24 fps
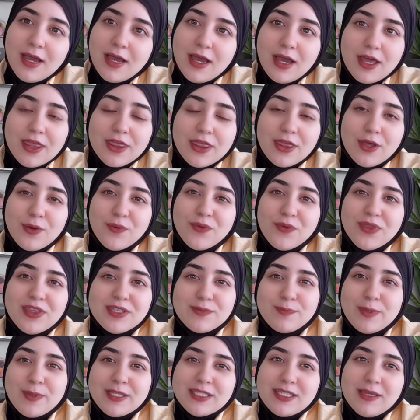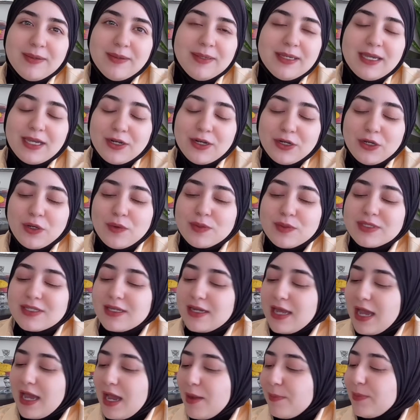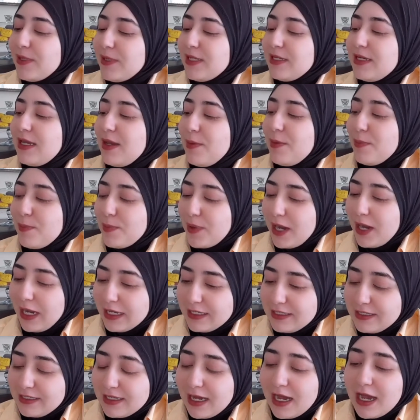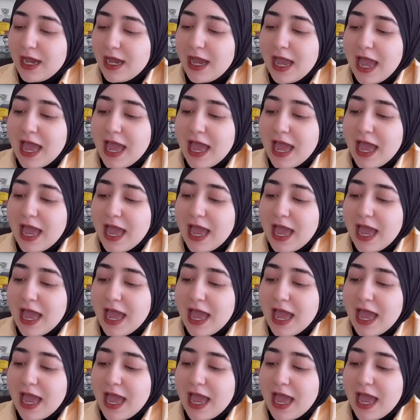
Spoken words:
Though with this pandemic, I don't know what's gonna happen, but yeah.